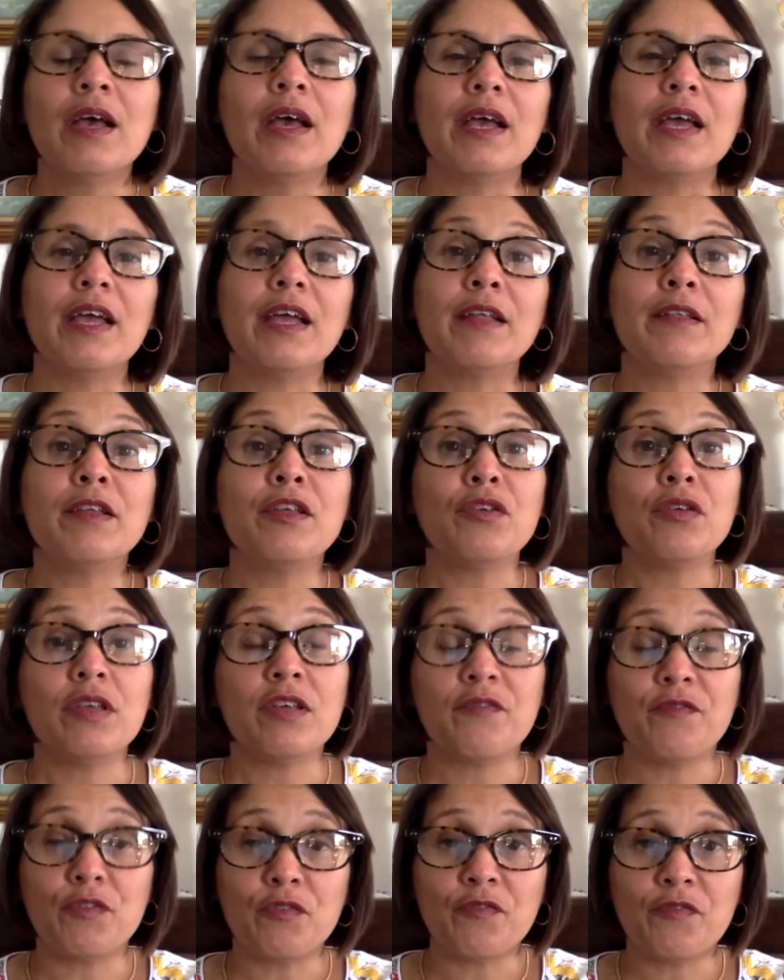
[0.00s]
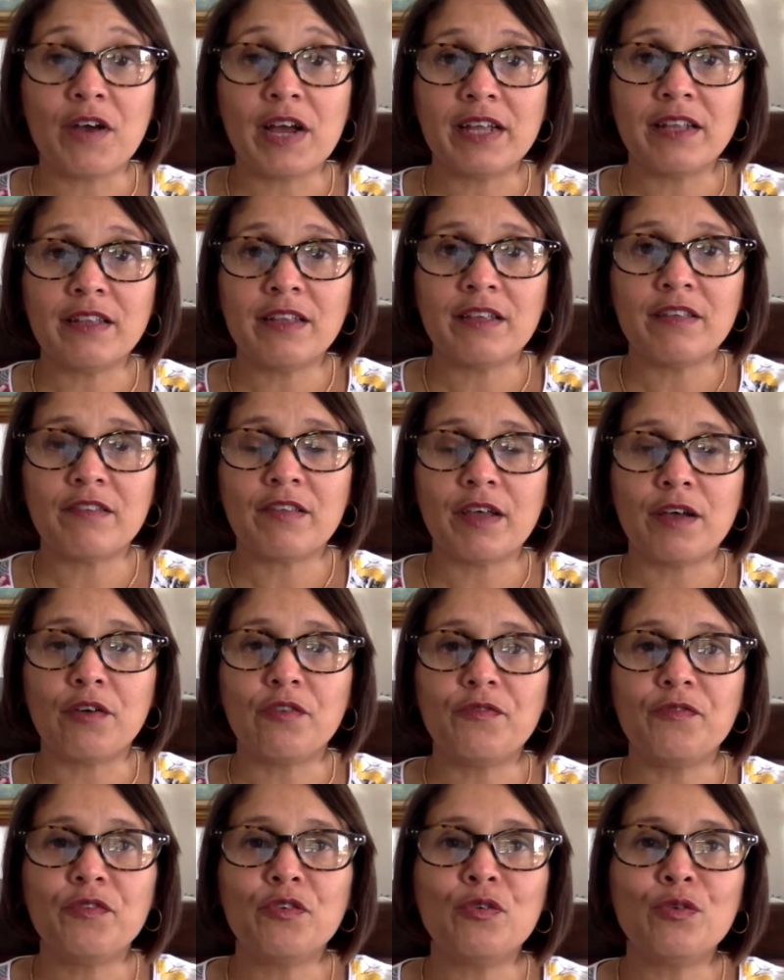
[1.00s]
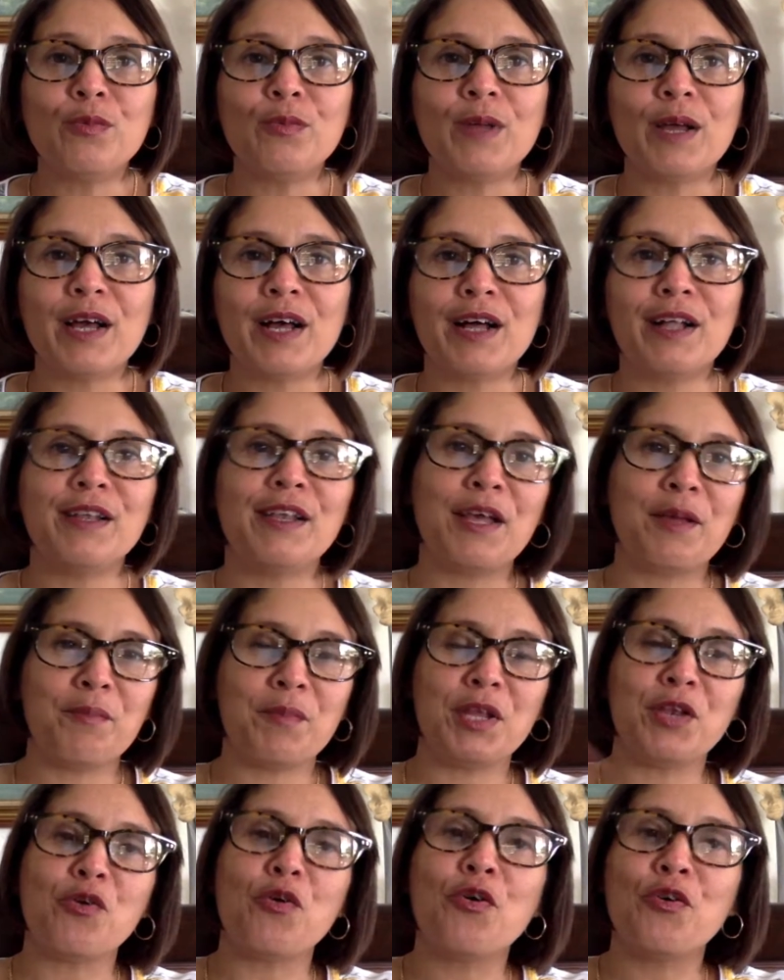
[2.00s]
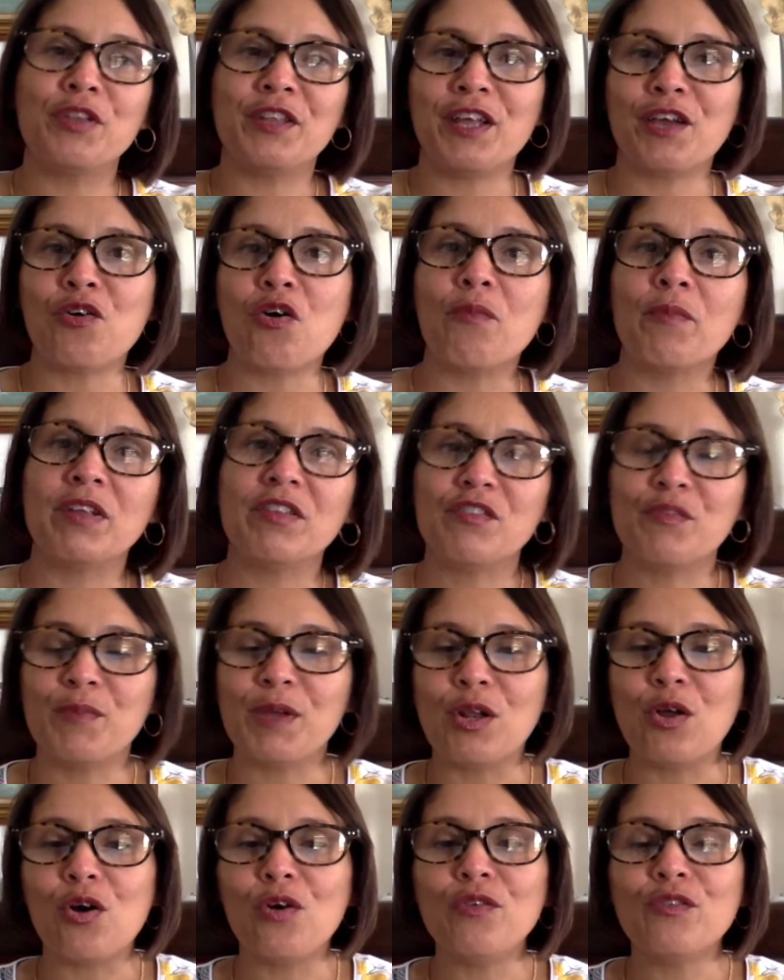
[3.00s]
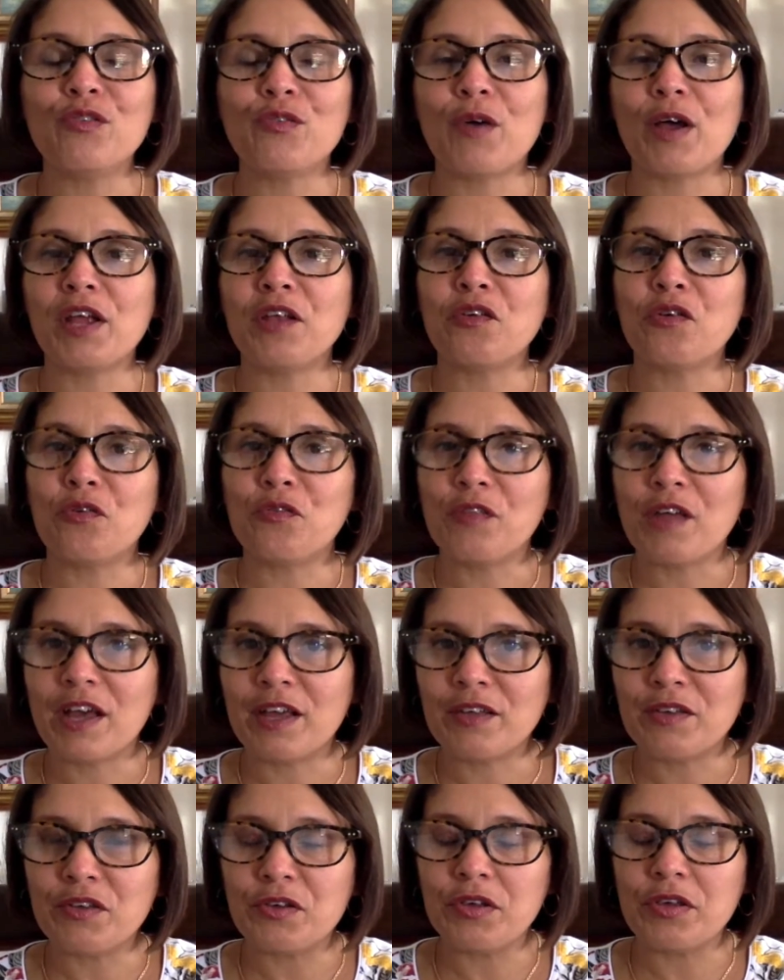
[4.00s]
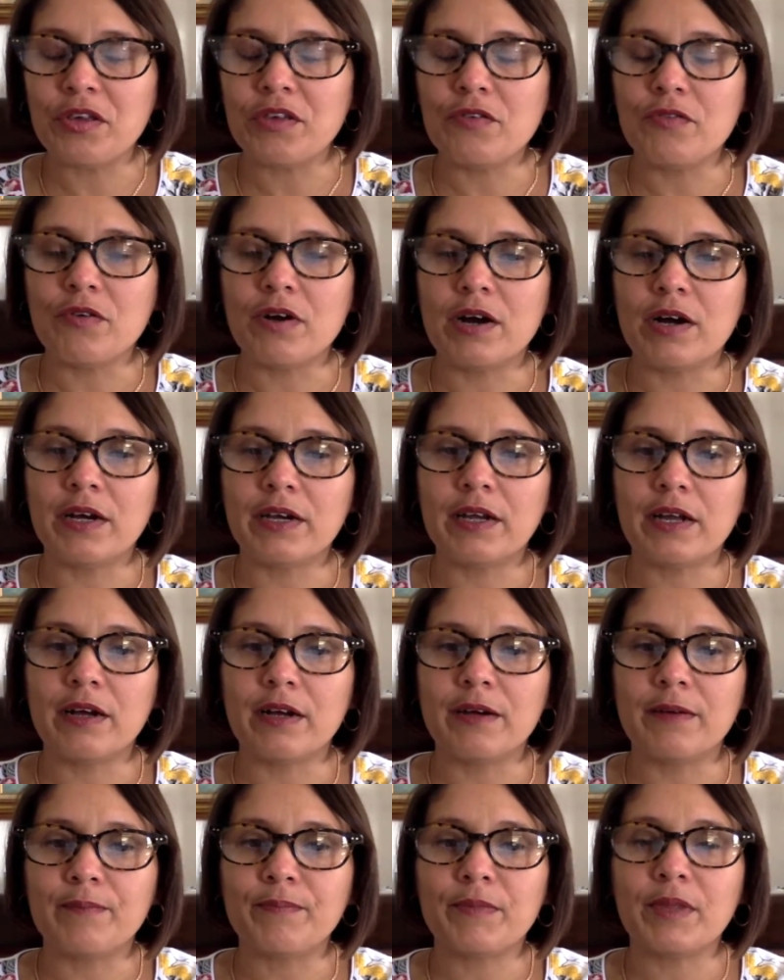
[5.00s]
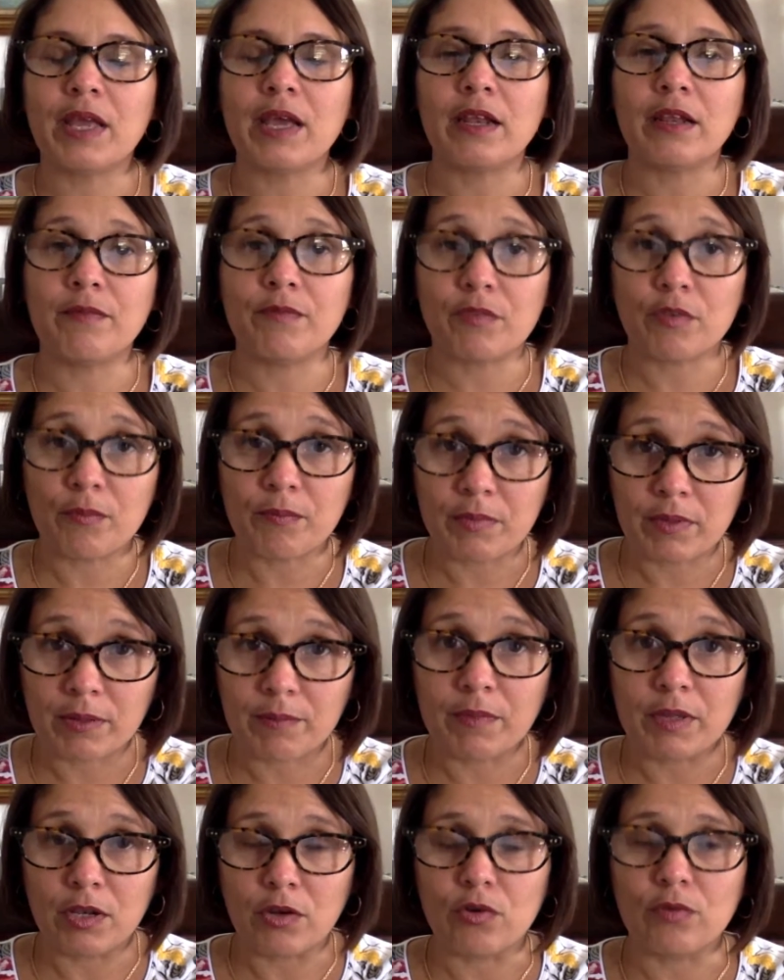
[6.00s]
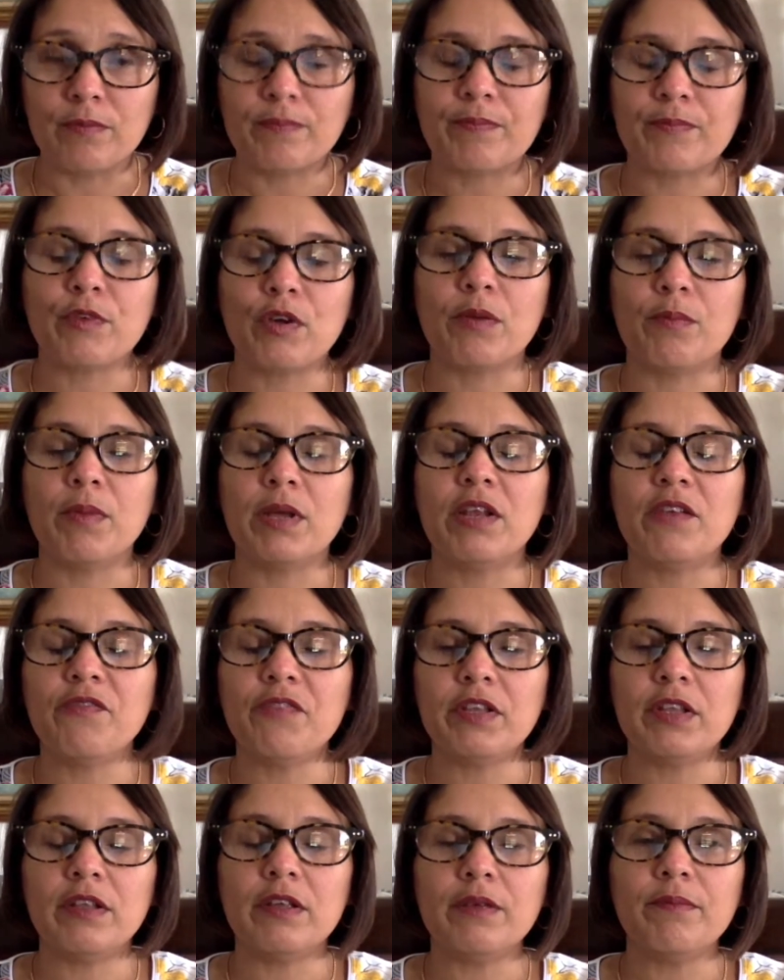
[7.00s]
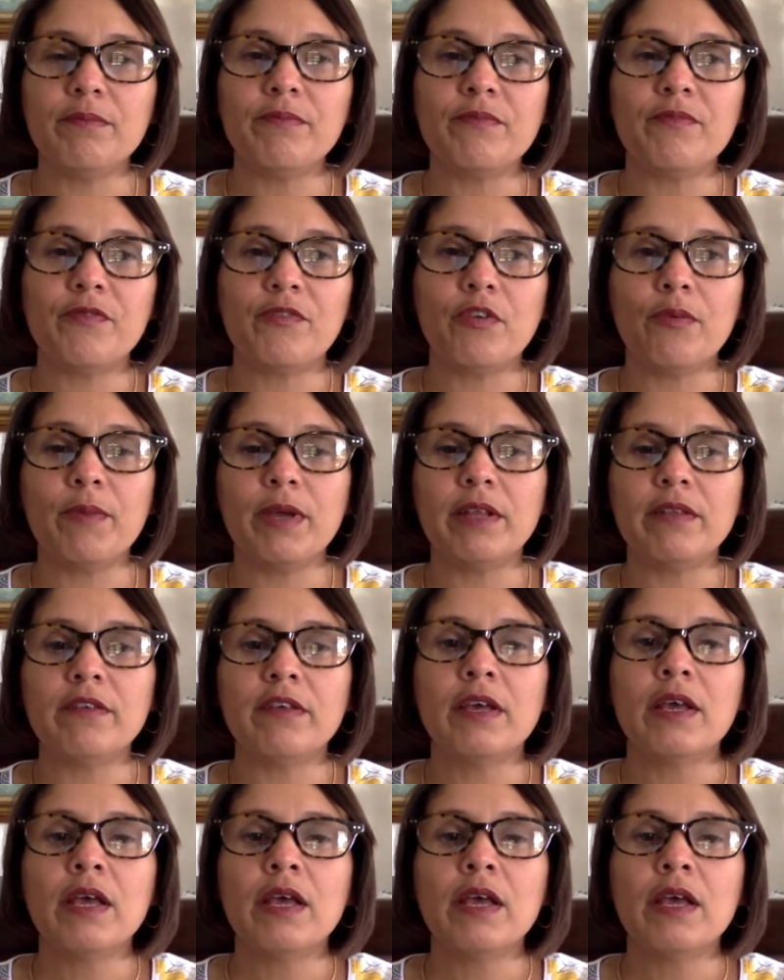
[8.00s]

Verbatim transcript: Uh, the, if you find this helpful, uh, let me know in the comments below so I know that you are um, getting something, you know, you are benefiting from it.